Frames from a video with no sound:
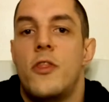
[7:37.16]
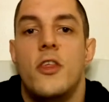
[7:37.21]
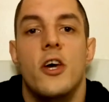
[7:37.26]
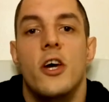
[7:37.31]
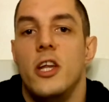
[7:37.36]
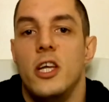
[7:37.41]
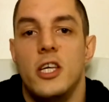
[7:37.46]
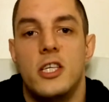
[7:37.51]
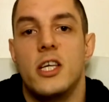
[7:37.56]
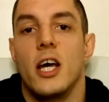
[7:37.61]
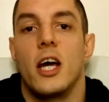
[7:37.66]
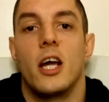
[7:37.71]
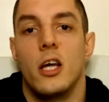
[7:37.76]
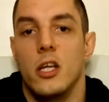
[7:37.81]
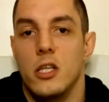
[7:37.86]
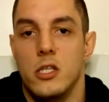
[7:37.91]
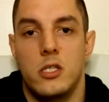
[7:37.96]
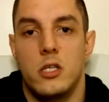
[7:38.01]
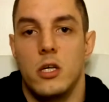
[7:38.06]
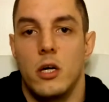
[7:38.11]
30
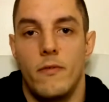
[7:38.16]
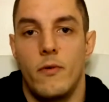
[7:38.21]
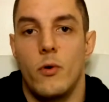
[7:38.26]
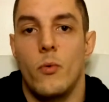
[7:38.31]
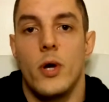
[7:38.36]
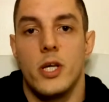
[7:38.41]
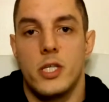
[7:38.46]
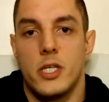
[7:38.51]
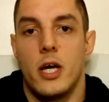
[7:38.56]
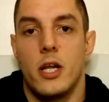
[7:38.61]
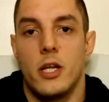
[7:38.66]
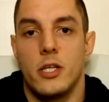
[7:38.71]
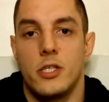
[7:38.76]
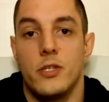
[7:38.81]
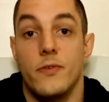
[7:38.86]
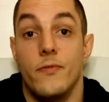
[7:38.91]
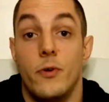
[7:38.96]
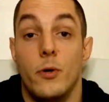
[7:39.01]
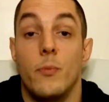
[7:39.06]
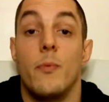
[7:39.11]
seconds of a Wes
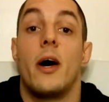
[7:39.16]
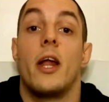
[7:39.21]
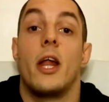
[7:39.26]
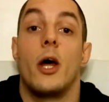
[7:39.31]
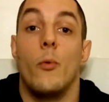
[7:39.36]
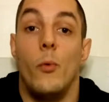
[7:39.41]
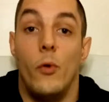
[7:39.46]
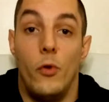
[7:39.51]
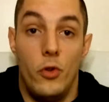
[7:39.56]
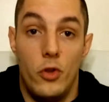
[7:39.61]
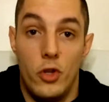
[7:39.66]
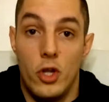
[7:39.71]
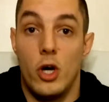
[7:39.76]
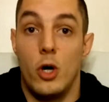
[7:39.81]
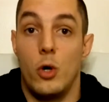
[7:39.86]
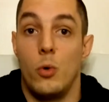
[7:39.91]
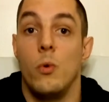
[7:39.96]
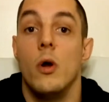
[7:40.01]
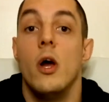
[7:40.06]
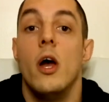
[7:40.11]
Anderson film, and I will
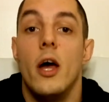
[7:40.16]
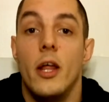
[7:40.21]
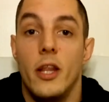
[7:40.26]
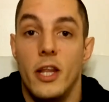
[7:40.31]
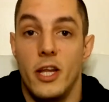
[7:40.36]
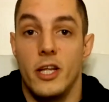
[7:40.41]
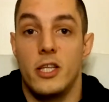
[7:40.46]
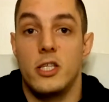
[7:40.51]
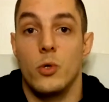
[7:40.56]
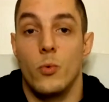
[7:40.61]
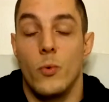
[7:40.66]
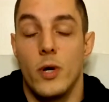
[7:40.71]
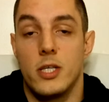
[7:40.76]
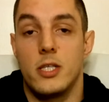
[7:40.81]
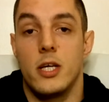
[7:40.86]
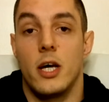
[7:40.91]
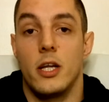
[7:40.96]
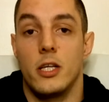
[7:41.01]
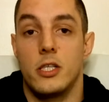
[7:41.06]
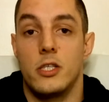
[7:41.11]
know that it's a
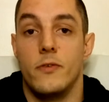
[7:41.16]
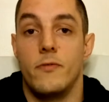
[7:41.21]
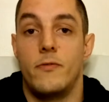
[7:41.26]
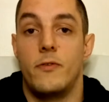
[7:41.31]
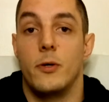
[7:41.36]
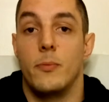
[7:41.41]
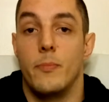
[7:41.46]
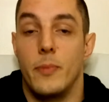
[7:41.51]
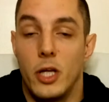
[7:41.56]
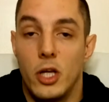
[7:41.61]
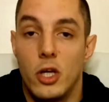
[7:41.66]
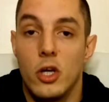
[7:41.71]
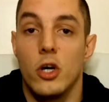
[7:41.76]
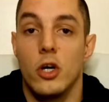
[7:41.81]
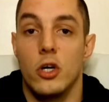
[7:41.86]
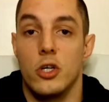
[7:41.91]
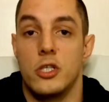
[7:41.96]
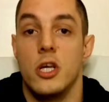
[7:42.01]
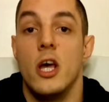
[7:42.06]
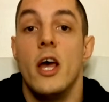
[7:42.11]
Wes Anderson film
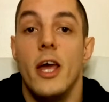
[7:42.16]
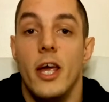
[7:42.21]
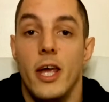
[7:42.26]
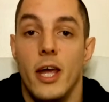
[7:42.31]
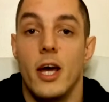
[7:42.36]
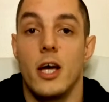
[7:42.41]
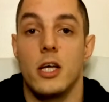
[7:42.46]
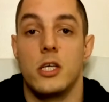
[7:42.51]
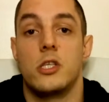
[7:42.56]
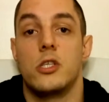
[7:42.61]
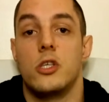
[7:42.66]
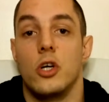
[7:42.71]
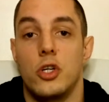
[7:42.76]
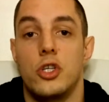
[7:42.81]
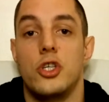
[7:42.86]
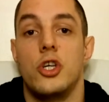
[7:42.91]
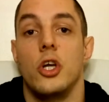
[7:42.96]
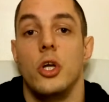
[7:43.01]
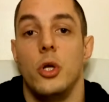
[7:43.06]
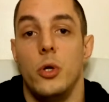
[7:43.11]
because he has
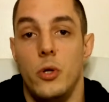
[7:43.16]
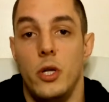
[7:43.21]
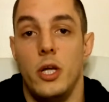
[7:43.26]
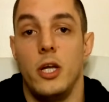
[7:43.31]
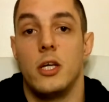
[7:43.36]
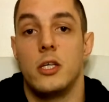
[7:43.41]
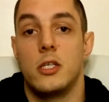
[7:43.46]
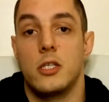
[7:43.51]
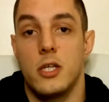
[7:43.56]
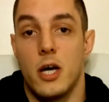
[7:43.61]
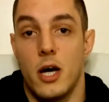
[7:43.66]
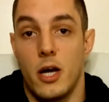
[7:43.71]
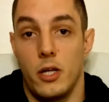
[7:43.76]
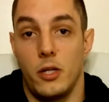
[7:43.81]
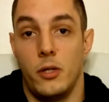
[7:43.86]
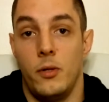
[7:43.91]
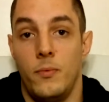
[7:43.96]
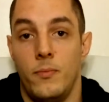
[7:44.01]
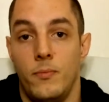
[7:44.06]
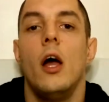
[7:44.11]
such a unique
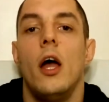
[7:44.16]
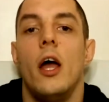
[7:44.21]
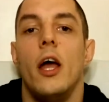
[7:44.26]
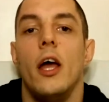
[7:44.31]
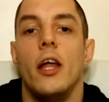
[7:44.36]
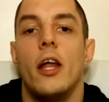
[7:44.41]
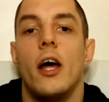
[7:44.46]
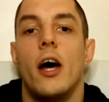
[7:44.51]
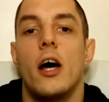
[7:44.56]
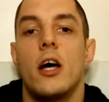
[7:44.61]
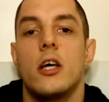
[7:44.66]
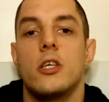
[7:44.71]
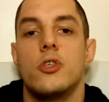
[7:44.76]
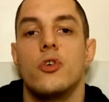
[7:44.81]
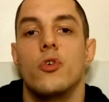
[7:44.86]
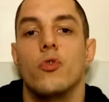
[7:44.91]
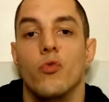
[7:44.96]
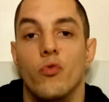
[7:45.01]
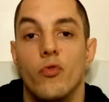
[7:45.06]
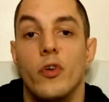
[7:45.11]
style. It
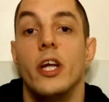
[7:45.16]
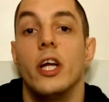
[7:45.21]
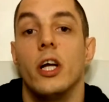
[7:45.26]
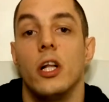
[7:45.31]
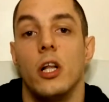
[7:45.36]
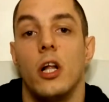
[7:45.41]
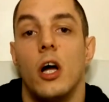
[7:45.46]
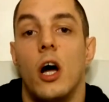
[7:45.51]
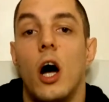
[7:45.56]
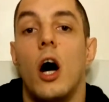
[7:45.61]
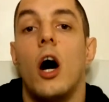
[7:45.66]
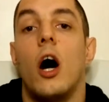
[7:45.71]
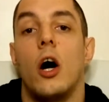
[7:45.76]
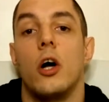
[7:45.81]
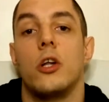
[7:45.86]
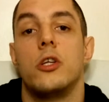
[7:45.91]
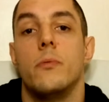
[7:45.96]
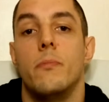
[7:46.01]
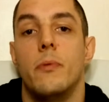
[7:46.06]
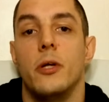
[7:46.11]
has real
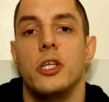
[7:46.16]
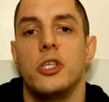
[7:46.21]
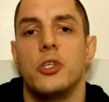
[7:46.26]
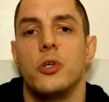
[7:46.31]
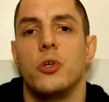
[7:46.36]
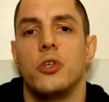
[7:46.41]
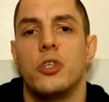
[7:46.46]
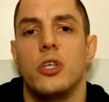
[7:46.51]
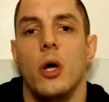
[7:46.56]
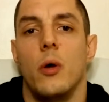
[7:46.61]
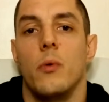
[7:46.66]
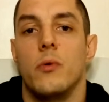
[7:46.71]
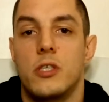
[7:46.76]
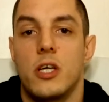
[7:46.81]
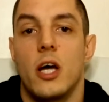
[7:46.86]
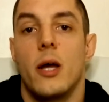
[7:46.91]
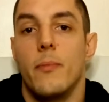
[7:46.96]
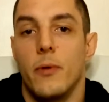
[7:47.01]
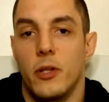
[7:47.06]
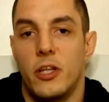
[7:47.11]
heart, but is also
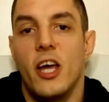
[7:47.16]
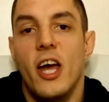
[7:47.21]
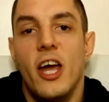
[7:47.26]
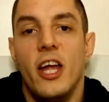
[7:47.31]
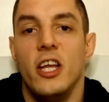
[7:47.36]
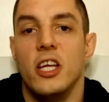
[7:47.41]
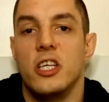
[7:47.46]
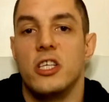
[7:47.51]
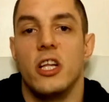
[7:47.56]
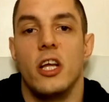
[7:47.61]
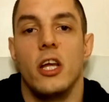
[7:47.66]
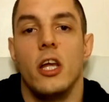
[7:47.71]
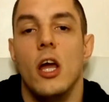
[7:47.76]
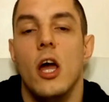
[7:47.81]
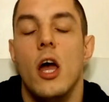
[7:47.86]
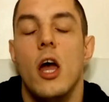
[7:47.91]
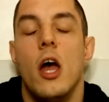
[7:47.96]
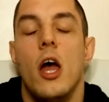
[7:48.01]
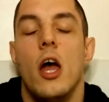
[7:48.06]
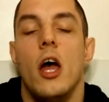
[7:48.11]

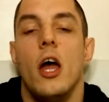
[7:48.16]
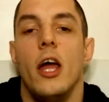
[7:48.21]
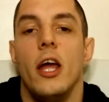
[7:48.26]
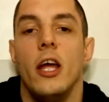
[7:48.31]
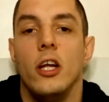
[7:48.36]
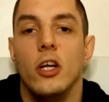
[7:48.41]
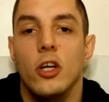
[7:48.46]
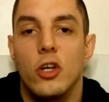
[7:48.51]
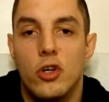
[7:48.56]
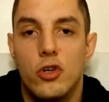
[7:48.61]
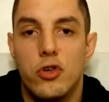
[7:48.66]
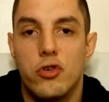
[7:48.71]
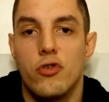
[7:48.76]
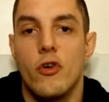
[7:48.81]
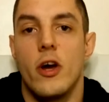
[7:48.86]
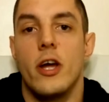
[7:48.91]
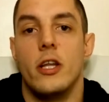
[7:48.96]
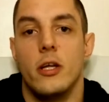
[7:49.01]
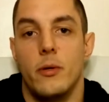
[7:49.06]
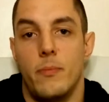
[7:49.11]
simultaneously
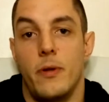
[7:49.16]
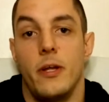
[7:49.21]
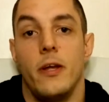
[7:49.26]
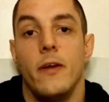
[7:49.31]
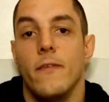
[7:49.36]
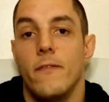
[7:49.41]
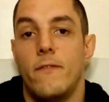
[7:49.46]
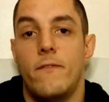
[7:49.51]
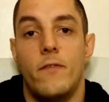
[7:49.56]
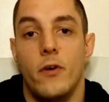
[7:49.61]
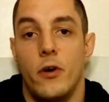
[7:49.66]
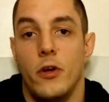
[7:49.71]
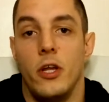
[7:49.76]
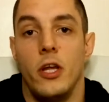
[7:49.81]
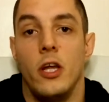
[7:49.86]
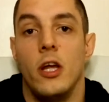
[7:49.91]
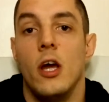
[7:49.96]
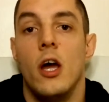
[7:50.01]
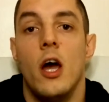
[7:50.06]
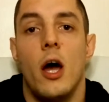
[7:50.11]
incredibly
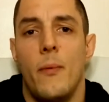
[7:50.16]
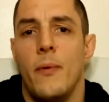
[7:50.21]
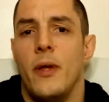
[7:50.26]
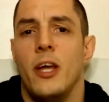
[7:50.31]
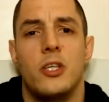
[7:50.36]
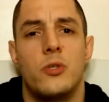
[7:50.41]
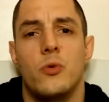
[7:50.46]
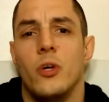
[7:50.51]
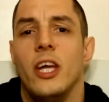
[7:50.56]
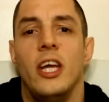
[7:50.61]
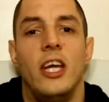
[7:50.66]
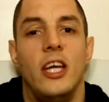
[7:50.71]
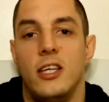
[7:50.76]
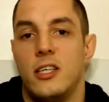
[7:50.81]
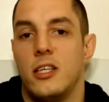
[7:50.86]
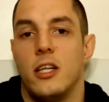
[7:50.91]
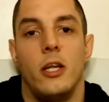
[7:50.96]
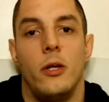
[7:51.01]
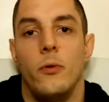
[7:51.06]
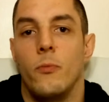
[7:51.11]
funny. I mean, it's
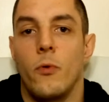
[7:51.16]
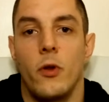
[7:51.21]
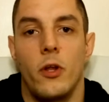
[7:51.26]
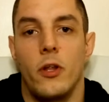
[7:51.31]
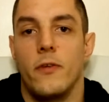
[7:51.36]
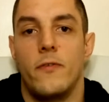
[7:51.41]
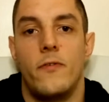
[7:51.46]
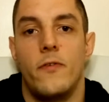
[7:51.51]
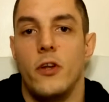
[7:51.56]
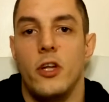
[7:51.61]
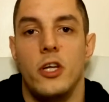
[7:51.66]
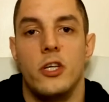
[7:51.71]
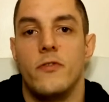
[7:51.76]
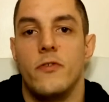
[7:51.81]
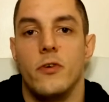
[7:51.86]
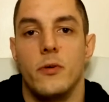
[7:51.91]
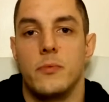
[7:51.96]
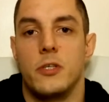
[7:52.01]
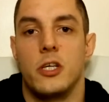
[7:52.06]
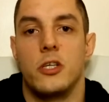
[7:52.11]
easily one of the
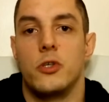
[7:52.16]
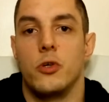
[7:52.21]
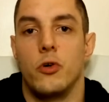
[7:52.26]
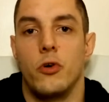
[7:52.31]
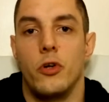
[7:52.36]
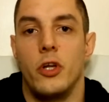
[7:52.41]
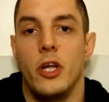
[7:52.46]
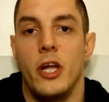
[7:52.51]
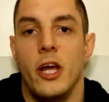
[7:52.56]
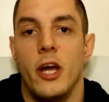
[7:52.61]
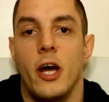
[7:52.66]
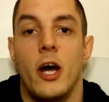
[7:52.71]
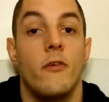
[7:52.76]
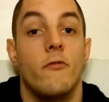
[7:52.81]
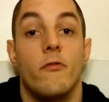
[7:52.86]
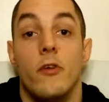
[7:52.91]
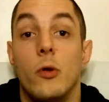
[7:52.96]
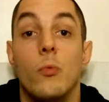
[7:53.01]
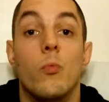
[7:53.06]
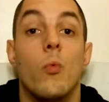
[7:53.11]
funniest films I saw all year.
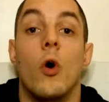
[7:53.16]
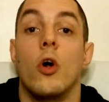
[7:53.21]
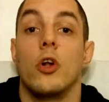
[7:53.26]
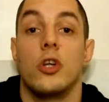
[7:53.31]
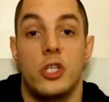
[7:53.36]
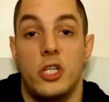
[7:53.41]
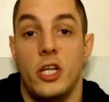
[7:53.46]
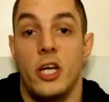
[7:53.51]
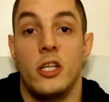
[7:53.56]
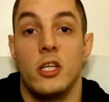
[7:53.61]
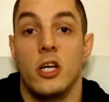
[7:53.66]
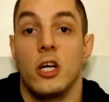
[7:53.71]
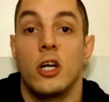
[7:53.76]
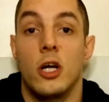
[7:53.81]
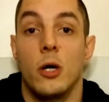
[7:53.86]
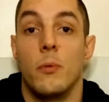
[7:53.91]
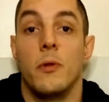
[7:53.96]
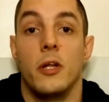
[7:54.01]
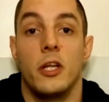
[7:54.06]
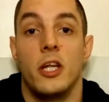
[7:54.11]
I rewatched it
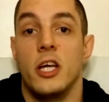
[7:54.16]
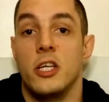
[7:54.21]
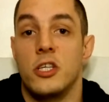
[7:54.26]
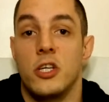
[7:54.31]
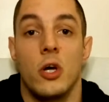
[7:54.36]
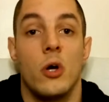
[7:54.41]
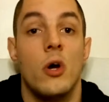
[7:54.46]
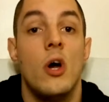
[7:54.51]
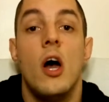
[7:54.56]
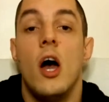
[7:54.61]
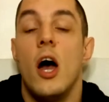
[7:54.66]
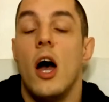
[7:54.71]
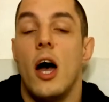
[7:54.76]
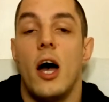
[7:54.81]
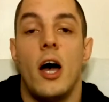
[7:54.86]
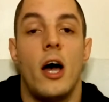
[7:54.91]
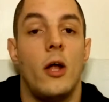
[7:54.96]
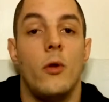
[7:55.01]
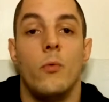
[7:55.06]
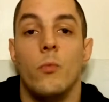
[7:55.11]
a couple of days ago
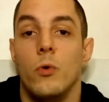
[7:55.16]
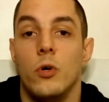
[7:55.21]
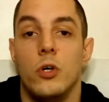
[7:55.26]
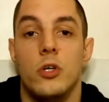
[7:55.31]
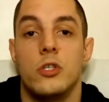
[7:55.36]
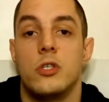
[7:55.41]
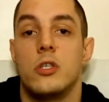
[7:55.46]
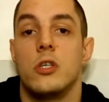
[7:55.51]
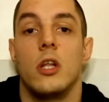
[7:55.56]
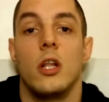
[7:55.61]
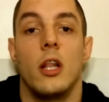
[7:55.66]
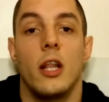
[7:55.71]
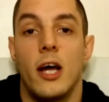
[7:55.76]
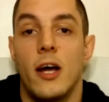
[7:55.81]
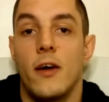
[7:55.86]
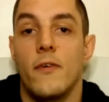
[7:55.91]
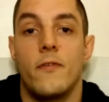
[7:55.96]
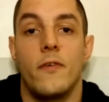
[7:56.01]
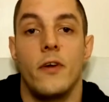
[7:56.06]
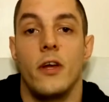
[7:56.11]
and was
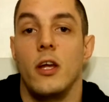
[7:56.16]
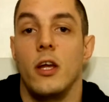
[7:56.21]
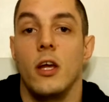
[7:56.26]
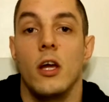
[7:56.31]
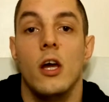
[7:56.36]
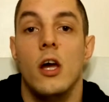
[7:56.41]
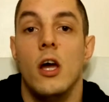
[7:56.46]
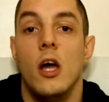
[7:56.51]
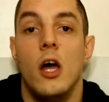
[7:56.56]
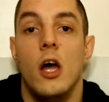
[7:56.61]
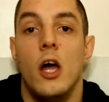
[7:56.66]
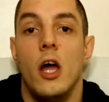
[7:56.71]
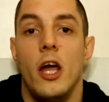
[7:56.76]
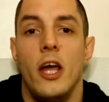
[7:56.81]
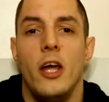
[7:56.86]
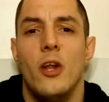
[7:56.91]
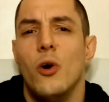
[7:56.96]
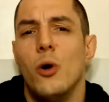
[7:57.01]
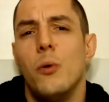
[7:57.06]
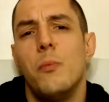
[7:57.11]
laughing
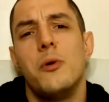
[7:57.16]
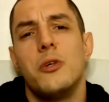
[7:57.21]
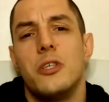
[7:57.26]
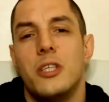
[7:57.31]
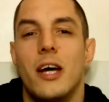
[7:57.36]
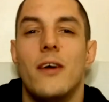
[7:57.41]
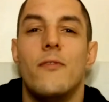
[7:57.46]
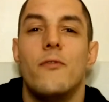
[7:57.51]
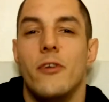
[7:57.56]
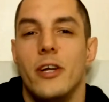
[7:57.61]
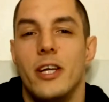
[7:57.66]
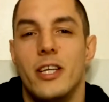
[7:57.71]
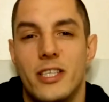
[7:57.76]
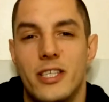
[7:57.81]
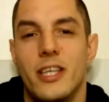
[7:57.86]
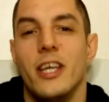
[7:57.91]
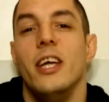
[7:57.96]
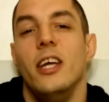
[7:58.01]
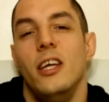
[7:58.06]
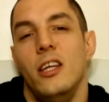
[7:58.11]
in almost every
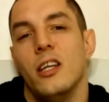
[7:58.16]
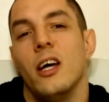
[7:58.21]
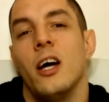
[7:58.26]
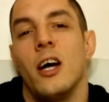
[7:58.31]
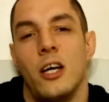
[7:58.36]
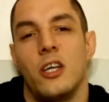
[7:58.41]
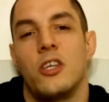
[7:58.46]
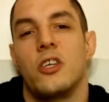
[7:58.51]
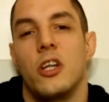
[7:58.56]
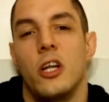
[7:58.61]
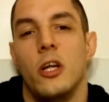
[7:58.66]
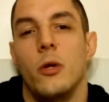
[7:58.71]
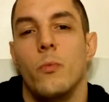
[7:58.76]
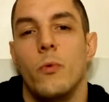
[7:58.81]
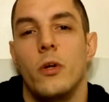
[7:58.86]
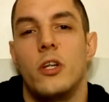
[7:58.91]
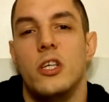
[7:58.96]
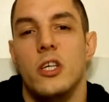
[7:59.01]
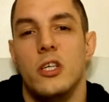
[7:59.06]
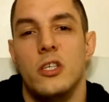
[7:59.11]
scene, actually,
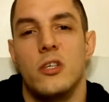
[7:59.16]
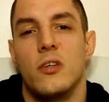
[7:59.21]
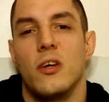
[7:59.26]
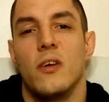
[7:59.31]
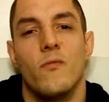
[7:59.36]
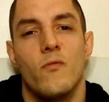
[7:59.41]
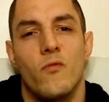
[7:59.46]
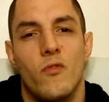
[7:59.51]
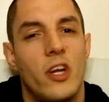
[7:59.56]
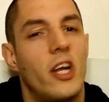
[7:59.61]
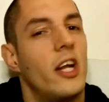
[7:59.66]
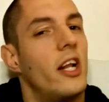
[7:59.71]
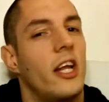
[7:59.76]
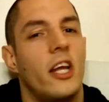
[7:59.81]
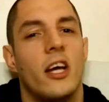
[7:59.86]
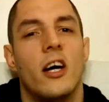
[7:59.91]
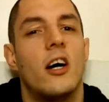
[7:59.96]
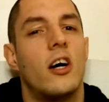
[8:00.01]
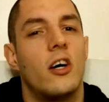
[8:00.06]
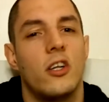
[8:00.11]
which is
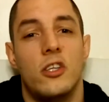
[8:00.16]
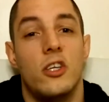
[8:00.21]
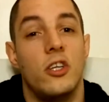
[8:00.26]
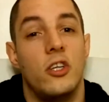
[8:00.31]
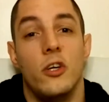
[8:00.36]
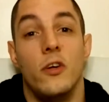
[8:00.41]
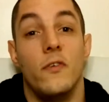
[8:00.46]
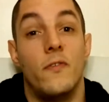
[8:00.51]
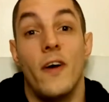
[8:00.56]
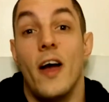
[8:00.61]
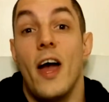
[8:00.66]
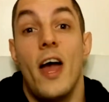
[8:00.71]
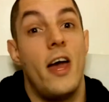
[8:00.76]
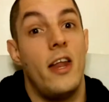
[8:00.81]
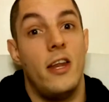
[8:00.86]
really hard to do for